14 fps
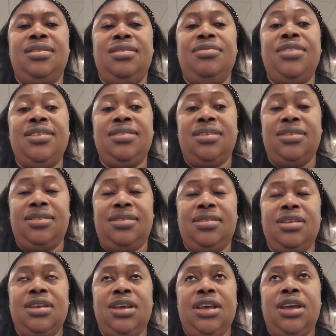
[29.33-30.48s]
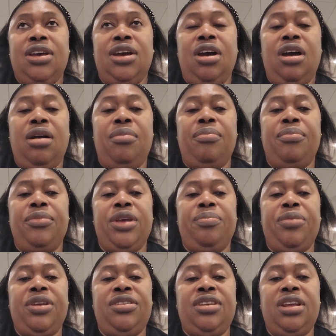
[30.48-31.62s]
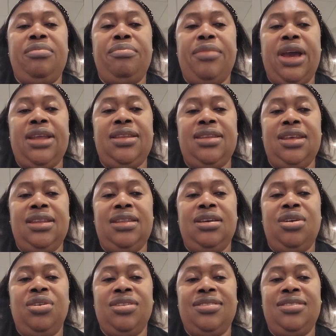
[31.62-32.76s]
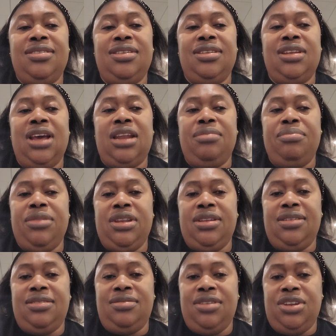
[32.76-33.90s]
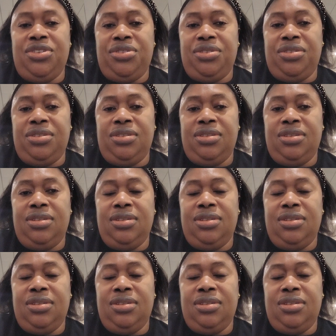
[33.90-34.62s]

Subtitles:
reasons a patient might need oxygen administration.